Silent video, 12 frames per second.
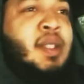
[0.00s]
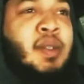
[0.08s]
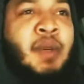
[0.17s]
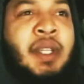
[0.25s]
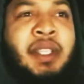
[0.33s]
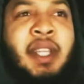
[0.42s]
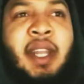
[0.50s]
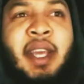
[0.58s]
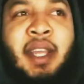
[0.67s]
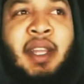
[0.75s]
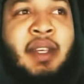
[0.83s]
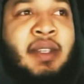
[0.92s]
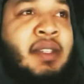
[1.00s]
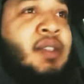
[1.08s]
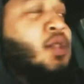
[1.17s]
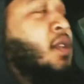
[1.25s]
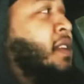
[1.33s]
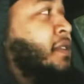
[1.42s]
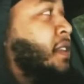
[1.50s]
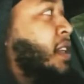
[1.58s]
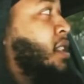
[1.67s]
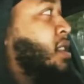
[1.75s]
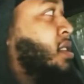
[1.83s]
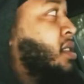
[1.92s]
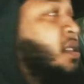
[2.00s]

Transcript: What's today, the 21st?